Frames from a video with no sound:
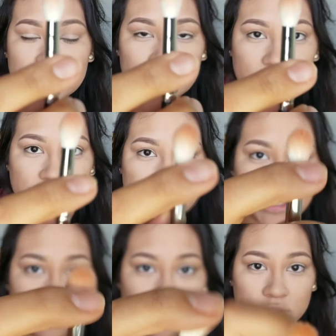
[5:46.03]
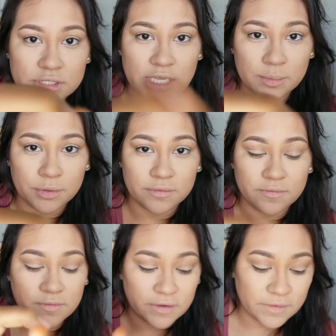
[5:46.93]
just a more tapered,
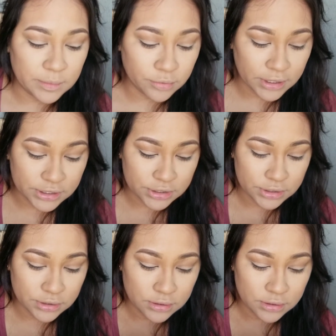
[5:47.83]
fluffy brush.